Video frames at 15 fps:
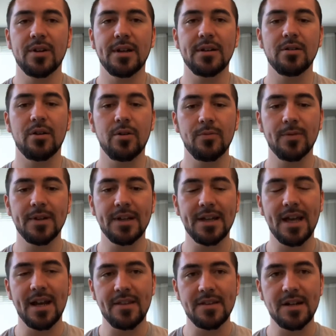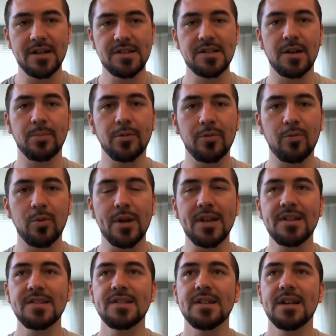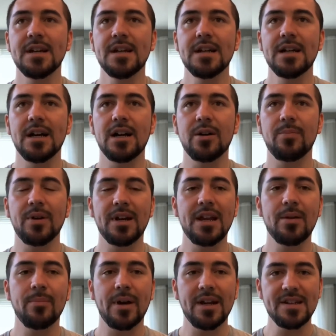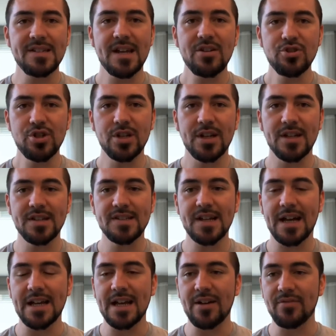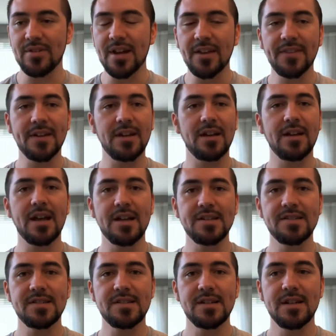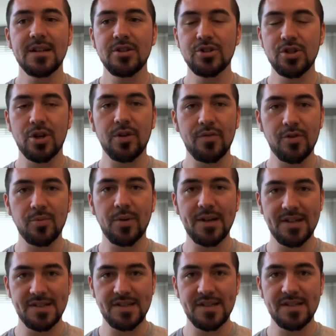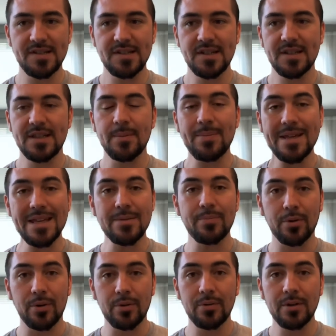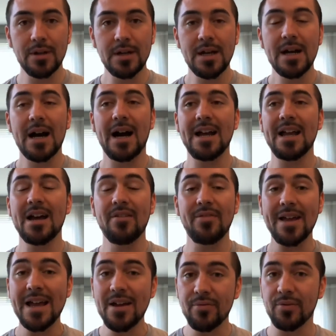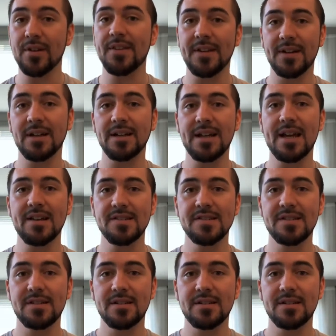hopefully again in the next couple of weeks. But again, my intention is I have nothing against Jehovah's Witnesses, the people. I have everything against